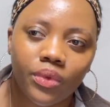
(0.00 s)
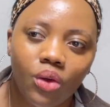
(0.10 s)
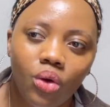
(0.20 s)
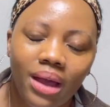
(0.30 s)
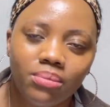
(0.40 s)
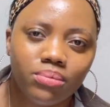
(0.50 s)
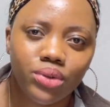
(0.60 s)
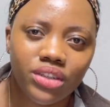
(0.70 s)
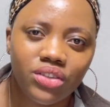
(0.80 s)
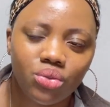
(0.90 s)
or I'm
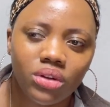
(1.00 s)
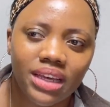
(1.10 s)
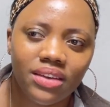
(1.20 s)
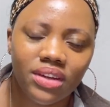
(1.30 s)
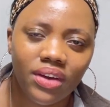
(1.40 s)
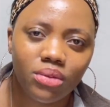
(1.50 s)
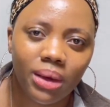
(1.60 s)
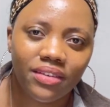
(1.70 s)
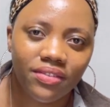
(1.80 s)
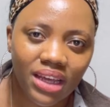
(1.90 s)
pretty sure, like, even if I have to
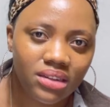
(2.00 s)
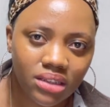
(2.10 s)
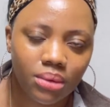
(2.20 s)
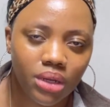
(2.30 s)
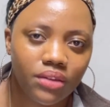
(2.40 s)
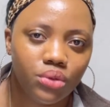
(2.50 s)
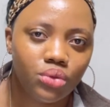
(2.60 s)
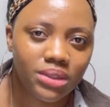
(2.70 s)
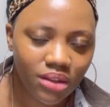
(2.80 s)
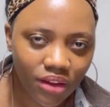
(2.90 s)
buy a flight ticket, I'm gonna have to use
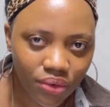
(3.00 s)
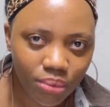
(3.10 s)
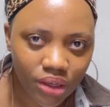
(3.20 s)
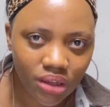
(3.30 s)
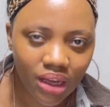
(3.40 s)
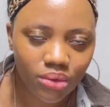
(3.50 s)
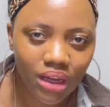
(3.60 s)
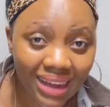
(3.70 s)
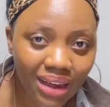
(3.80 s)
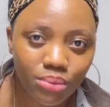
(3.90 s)
my South African
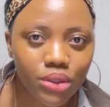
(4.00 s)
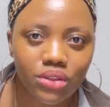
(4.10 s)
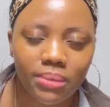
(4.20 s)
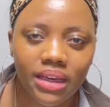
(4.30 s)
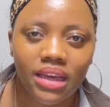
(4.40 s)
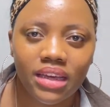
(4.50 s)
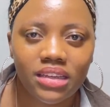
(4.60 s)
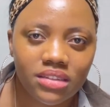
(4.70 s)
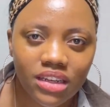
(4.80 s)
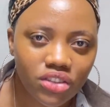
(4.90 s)
account because my
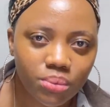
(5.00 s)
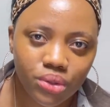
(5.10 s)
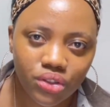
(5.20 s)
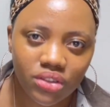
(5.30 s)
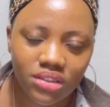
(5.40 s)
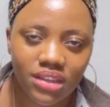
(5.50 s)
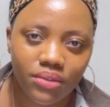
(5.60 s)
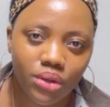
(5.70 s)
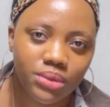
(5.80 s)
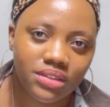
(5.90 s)
international purchases have
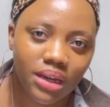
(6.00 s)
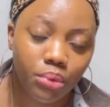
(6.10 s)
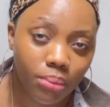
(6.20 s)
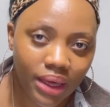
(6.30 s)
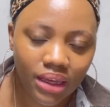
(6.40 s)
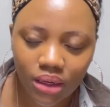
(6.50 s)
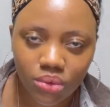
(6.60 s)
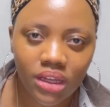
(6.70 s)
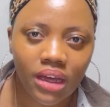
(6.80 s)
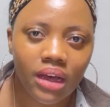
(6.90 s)
not been set up with my account.
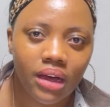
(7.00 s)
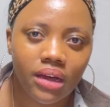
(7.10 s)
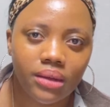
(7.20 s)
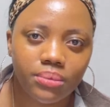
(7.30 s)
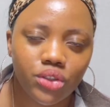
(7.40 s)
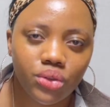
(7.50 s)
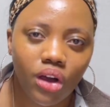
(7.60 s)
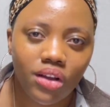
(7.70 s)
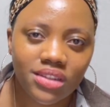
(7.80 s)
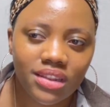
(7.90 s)
So
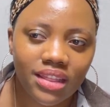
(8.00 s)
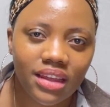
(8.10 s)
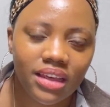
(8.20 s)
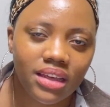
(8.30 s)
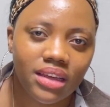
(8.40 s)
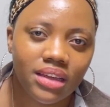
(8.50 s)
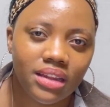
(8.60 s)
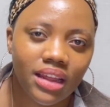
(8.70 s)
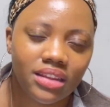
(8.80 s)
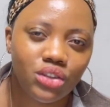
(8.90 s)
you're asked that
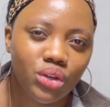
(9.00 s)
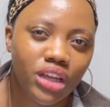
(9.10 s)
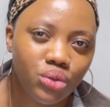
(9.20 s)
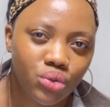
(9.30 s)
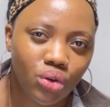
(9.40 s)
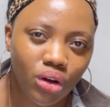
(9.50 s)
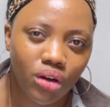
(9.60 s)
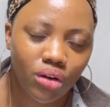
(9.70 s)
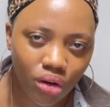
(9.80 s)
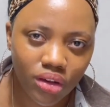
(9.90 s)
you can use your
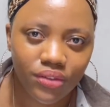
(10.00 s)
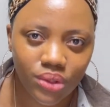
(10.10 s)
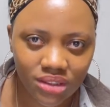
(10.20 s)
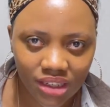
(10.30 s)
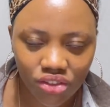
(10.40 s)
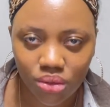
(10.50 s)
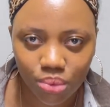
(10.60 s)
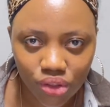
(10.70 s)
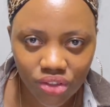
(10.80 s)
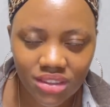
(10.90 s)
card for international
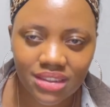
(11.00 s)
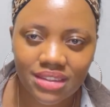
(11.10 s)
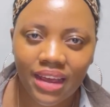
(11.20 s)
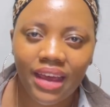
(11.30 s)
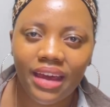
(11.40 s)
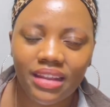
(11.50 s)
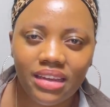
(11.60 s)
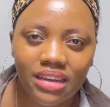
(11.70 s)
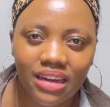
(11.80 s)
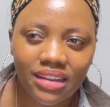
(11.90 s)
purchases. And
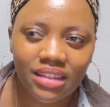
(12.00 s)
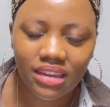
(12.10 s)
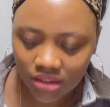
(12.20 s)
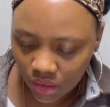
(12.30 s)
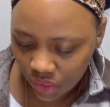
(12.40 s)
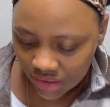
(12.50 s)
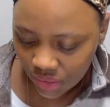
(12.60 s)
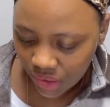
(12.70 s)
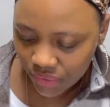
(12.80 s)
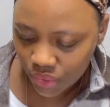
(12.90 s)
then another thing, the last thing
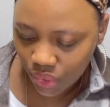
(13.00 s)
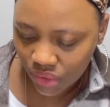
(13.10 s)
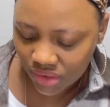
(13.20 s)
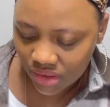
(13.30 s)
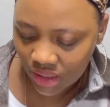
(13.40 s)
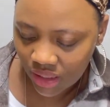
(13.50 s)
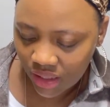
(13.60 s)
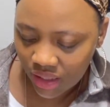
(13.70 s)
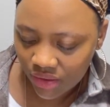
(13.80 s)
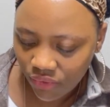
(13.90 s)
you have to ask
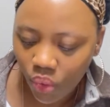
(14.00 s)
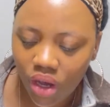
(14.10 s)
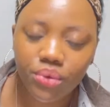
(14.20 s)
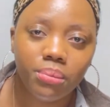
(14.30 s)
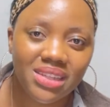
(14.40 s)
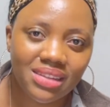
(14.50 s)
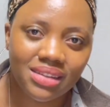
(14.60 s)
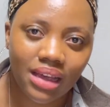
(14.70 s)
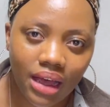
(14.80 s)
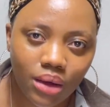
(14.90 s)
for, a
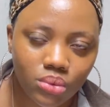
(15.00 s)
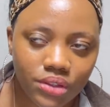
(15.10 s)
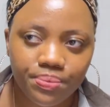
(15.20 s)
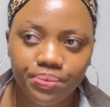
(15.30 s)
remittance account.